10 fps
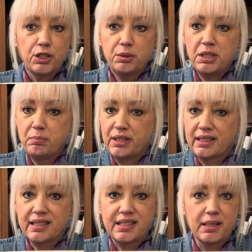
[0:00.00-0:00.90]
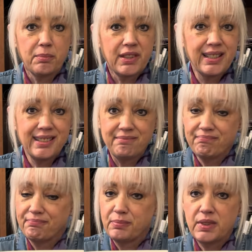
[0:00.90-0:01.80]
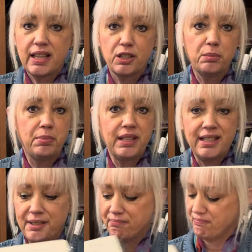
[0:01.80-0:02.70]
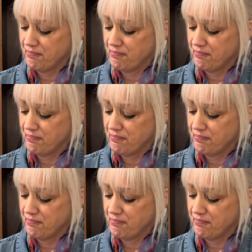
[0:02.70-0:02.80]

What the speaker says: depict something. They could be